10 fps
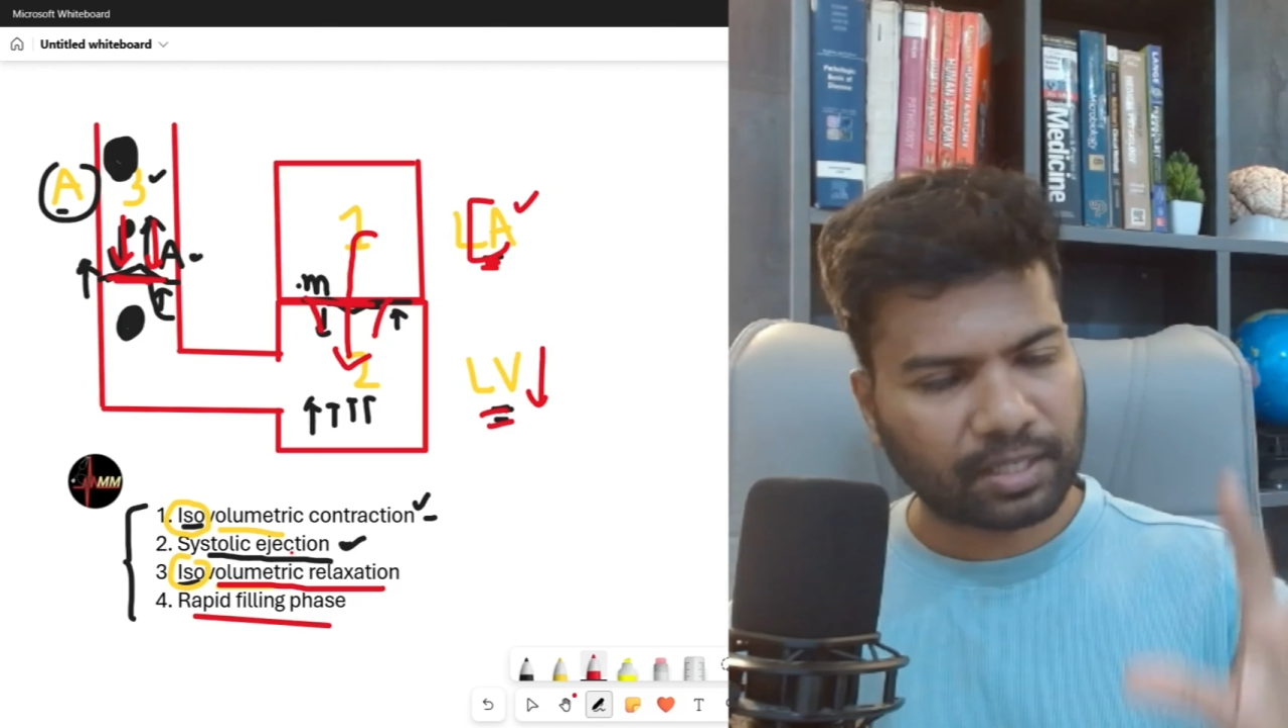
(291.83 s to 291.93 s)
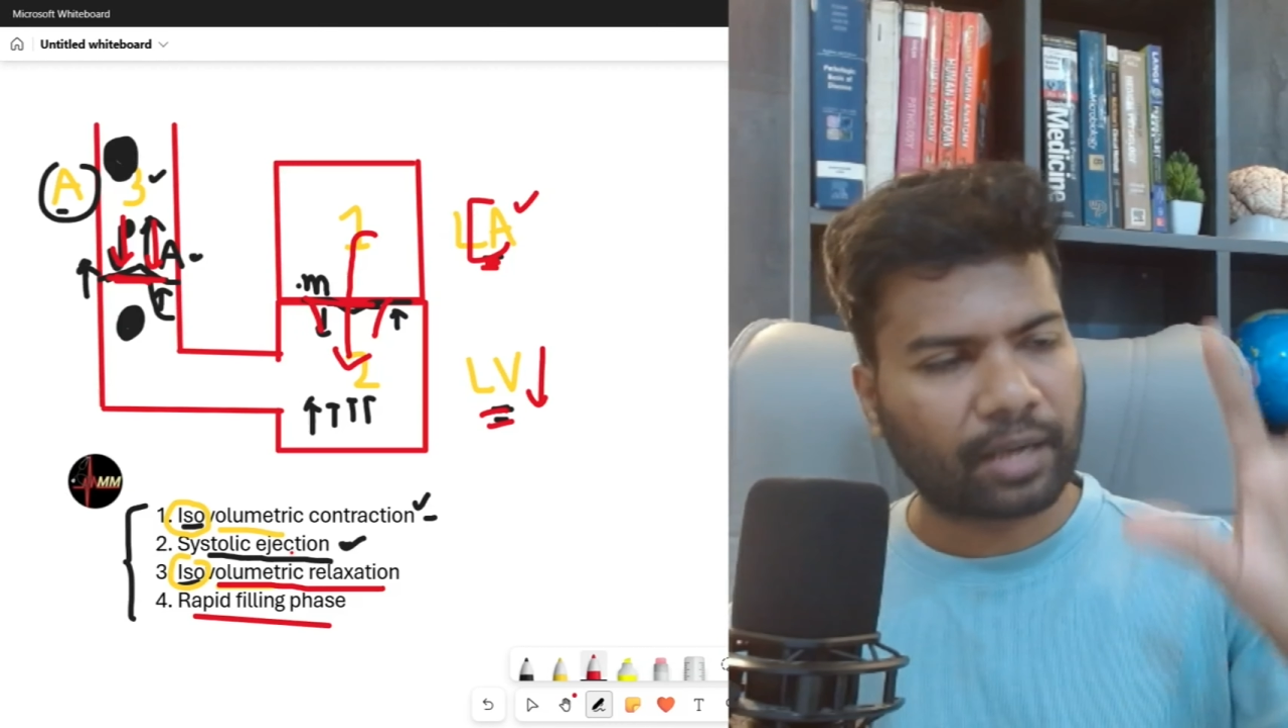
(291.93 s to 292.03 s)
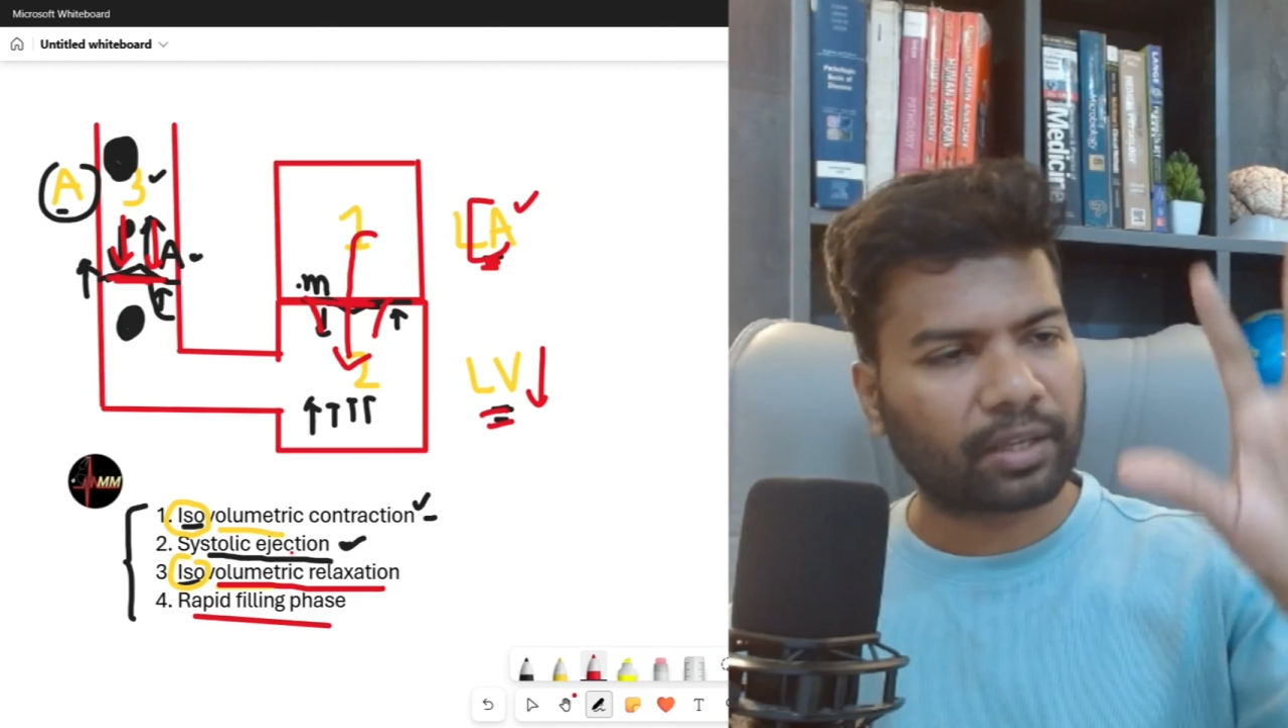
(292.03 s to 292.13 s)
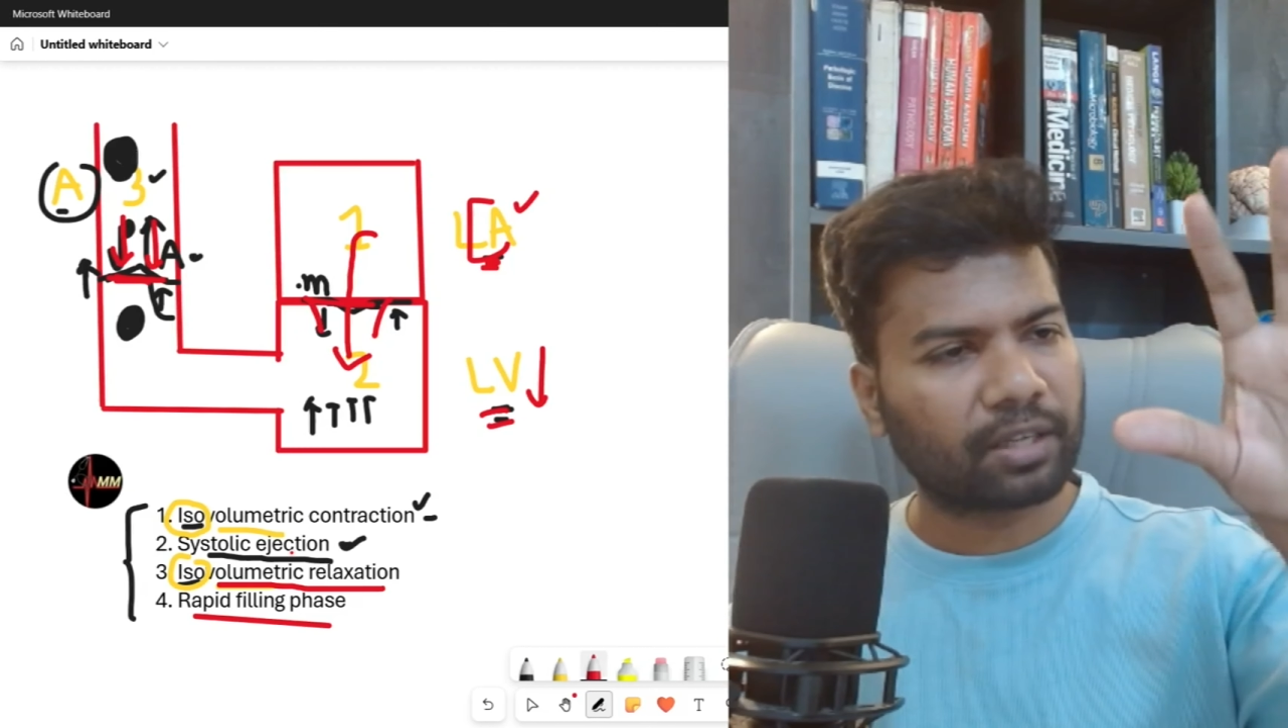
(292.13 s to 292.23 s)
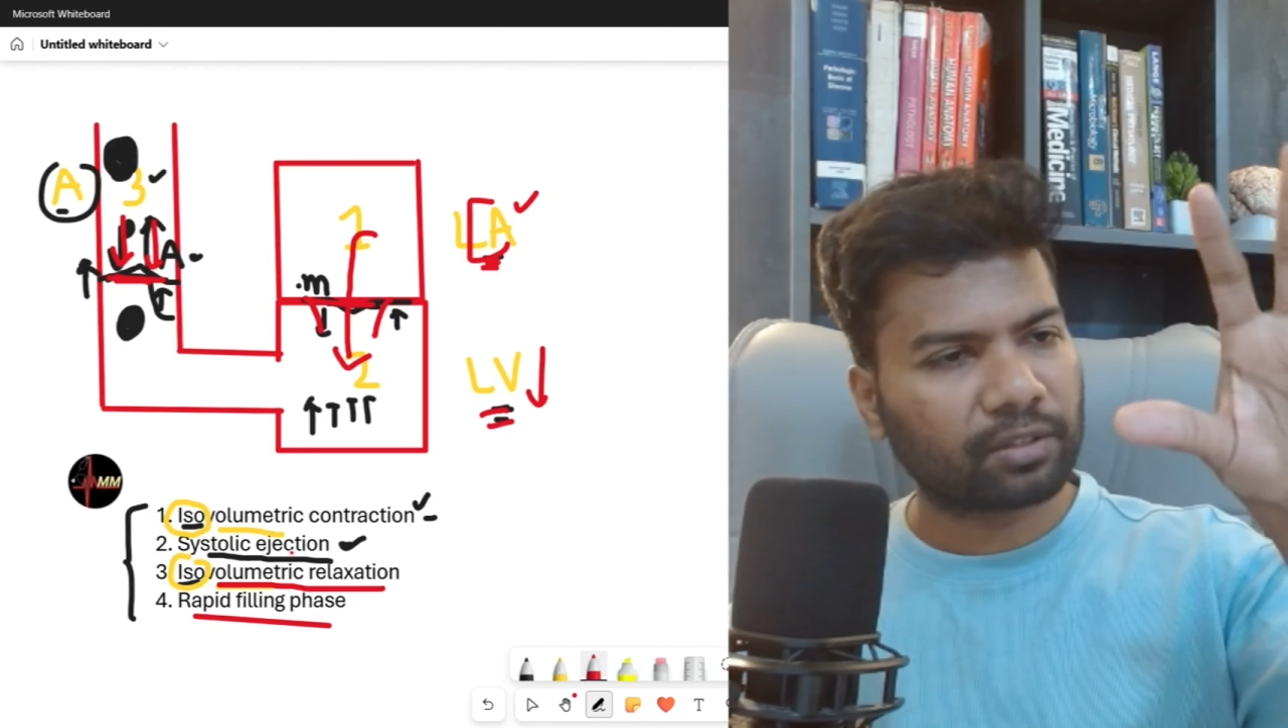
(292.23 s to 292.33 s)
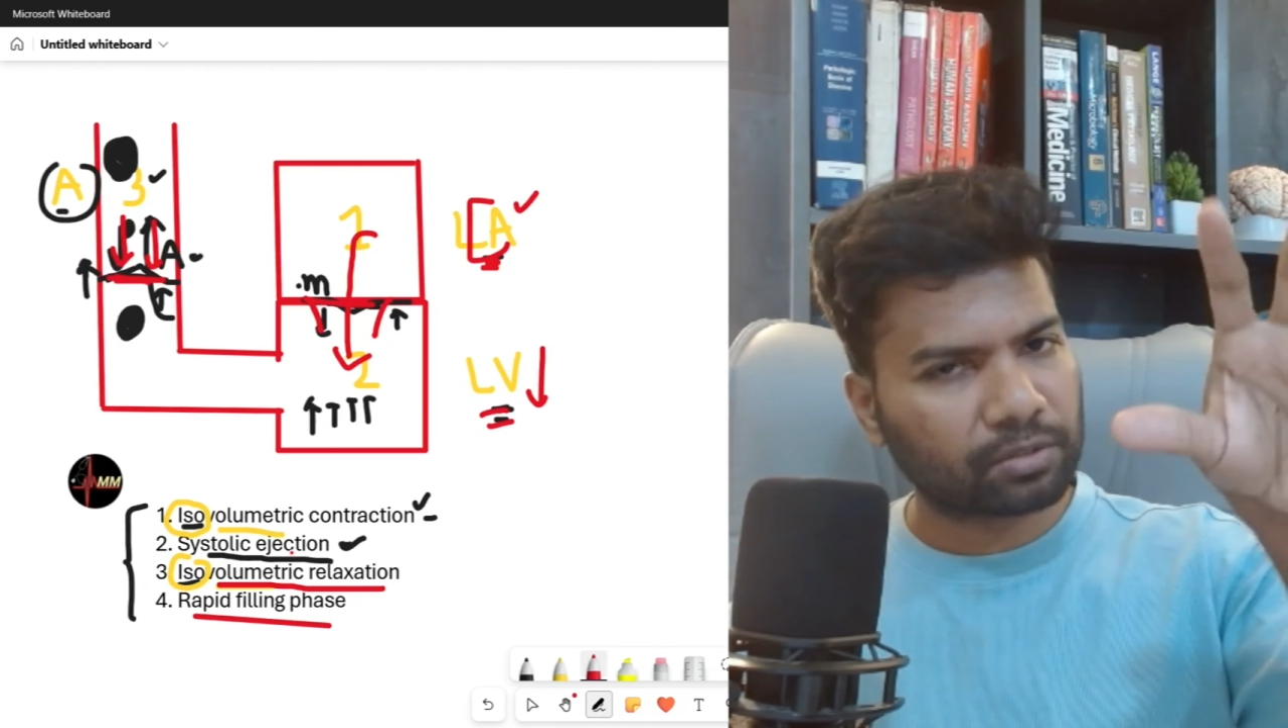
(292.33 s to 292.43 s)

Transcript: and then the